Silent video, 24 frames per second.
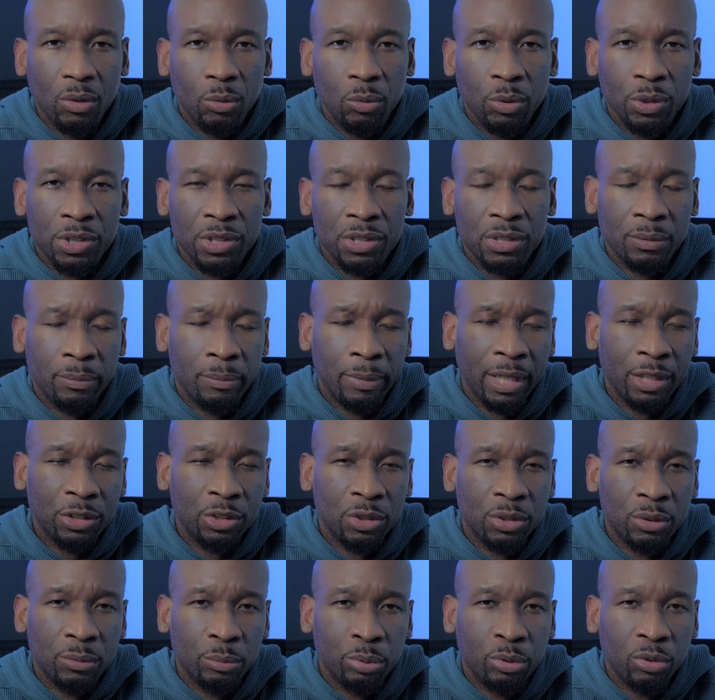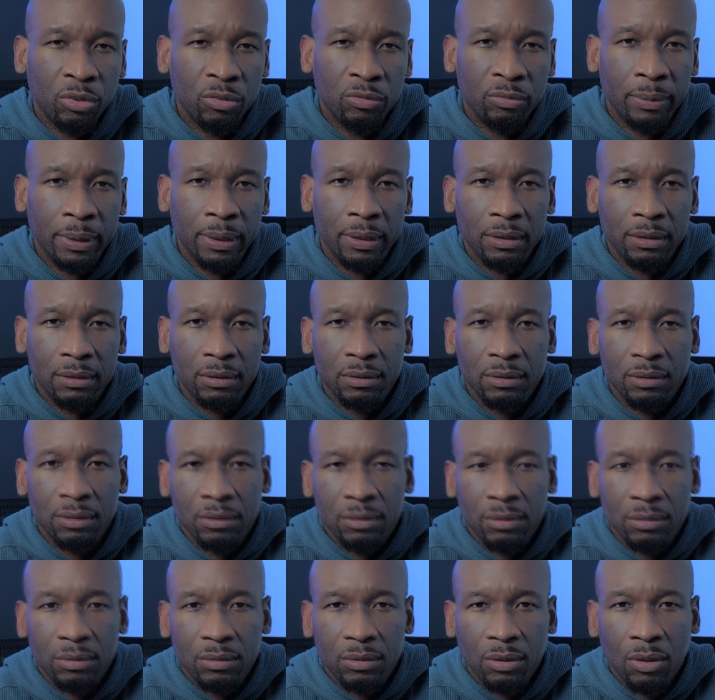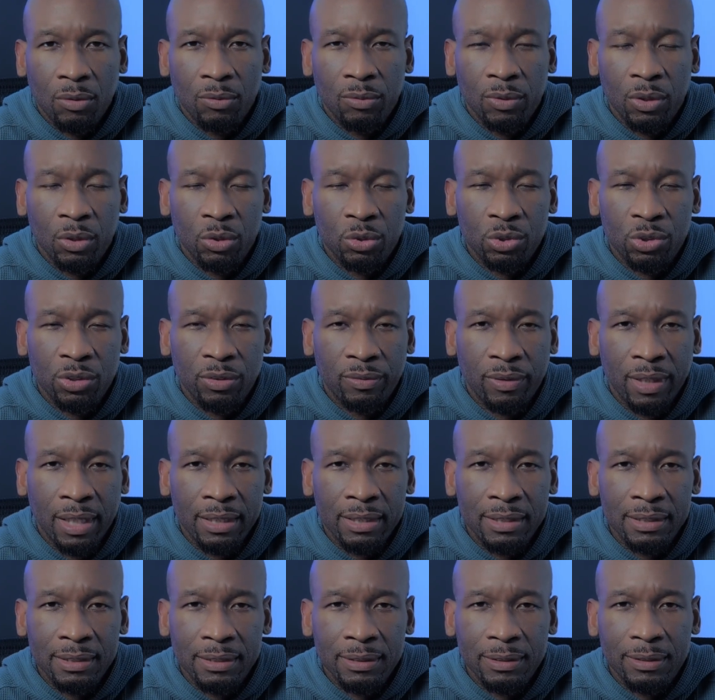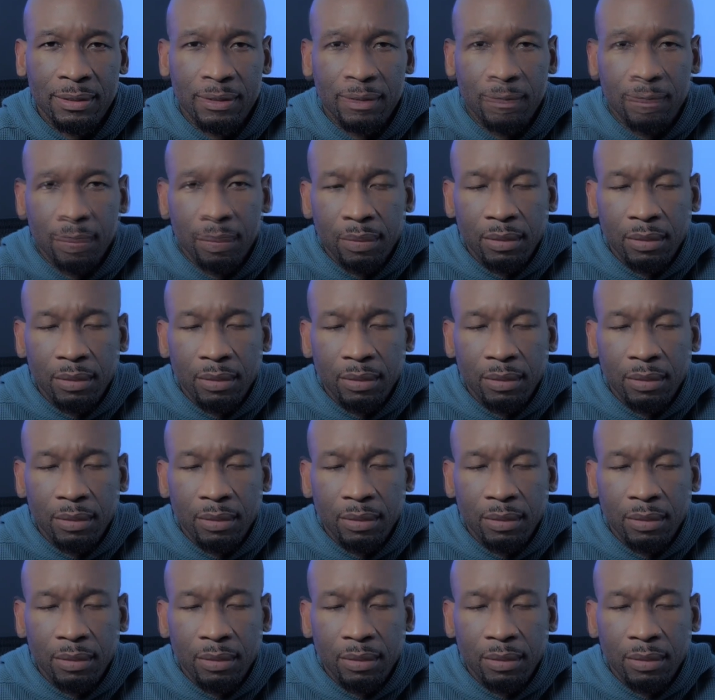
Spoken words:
which is a major improvement over those devices.